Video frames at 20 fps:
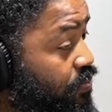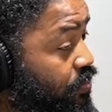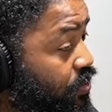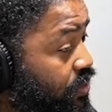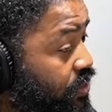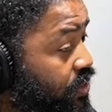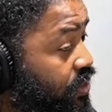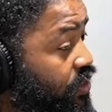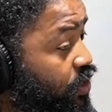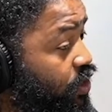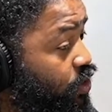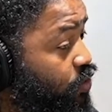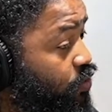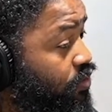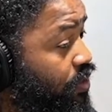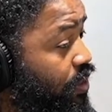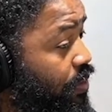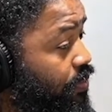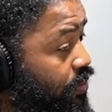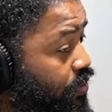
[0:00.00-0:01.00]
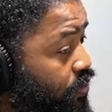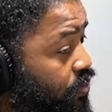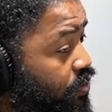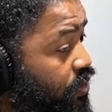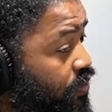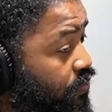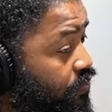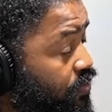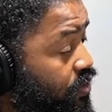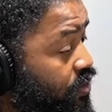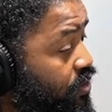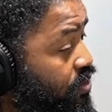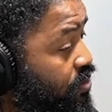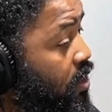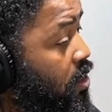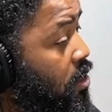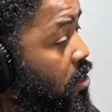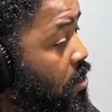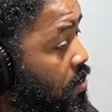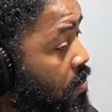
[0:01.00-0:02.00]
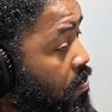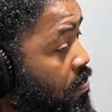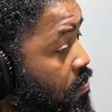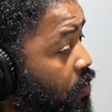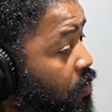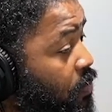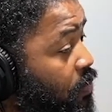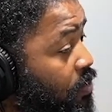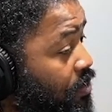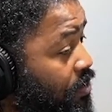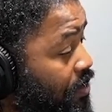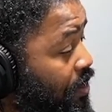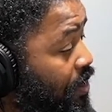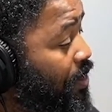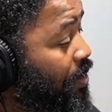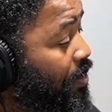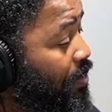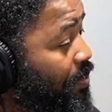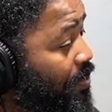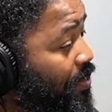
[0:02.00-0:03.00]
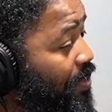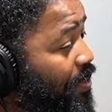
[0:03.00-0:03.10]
presents a huge opportunity for you, you want some,